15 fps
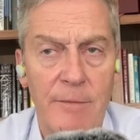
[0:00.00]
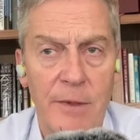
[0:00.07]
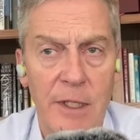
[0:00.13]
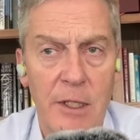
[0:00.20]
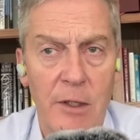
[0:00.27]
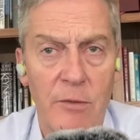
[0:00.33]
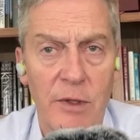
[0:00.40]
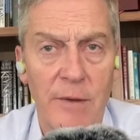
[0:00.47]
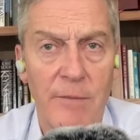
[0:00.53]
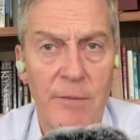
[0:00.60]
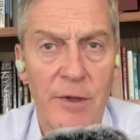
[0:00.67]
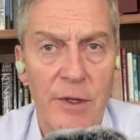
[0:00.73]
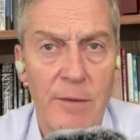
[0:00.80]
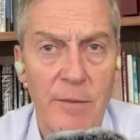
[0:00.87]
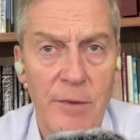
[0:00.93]

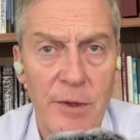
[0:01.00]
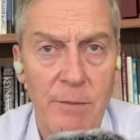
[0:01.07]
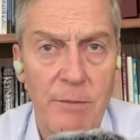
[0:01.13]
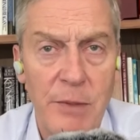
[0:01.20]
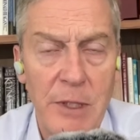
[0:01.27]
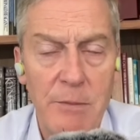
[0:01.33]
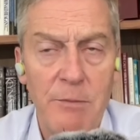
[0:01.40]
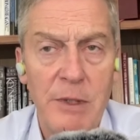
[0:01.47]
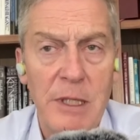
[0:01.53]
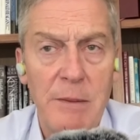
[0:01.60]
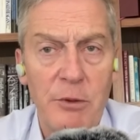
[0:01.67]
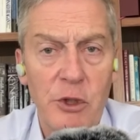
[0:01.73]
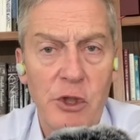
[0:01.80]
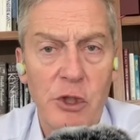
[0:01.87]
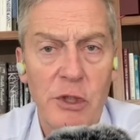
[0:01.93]
the
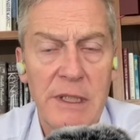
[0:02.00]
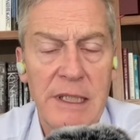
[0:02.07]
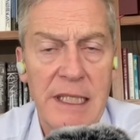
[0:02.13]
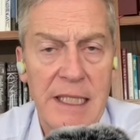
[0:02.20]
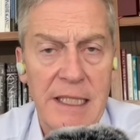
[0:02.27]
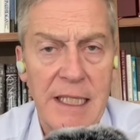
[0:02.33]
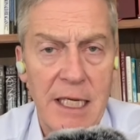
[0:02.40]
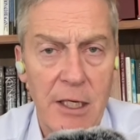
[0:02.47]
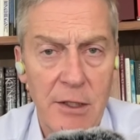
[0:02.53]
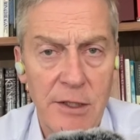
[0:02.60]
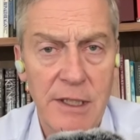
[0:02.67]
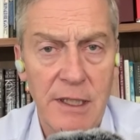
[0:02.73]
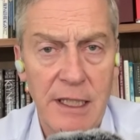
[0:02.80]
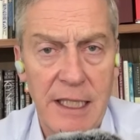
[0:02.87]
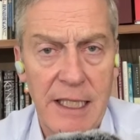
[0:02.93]
people shouldn't get care
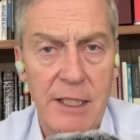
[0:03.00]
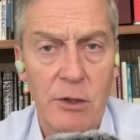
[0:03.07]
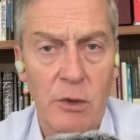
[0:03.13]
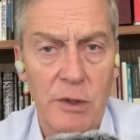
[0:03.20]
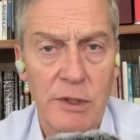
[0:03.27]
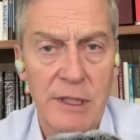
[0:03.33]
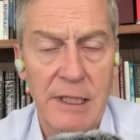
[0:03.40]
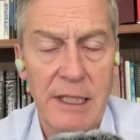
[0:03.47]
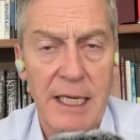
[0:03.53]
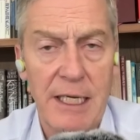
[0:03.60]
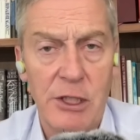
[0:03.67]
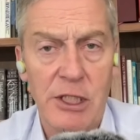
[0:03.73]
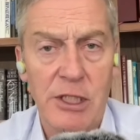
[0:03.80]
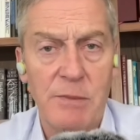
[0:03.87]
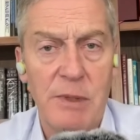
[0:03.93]
delayed or denied
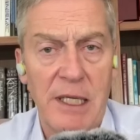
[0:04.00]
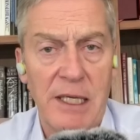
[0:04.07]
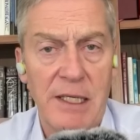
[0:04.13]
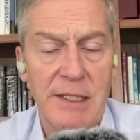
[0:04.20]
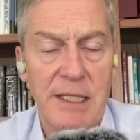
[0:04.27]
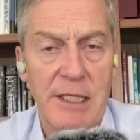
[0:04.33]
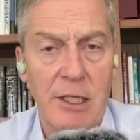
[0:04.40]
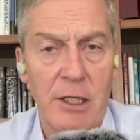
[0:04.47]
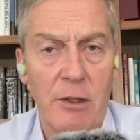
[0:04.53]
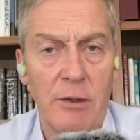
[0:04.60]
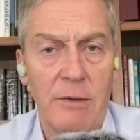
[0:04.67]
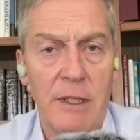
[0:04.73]
just because they don't